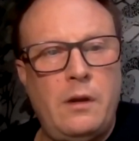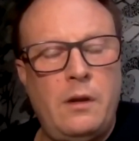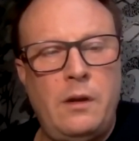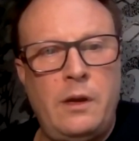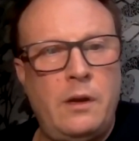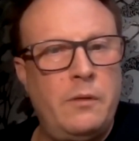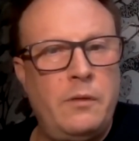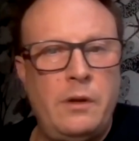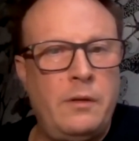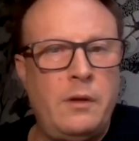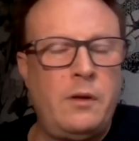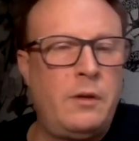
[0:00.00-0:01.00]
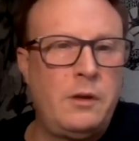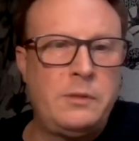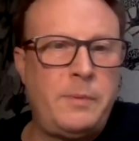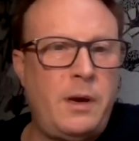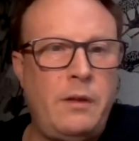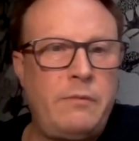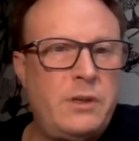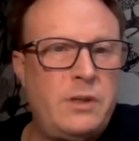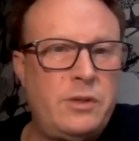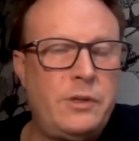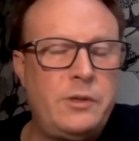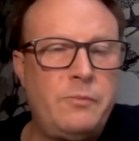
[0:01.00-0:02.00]
you know, as part of the
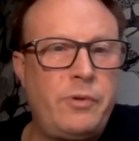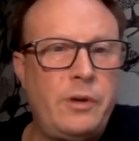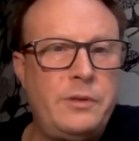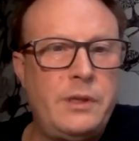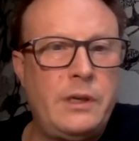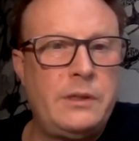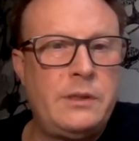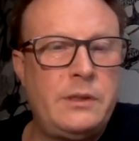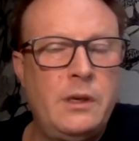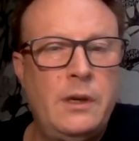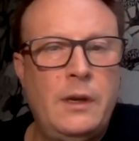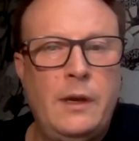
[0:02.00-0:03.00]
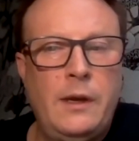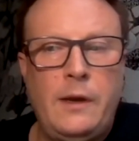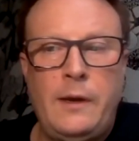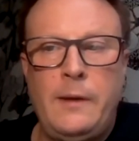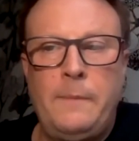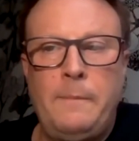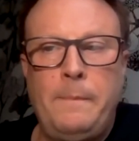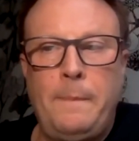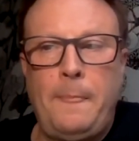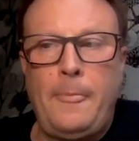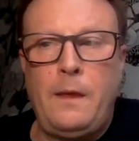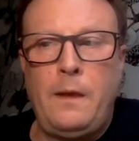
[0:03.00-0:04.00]
registration process. You
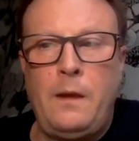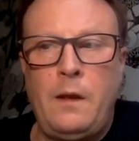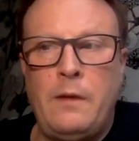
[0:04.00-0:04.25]
know,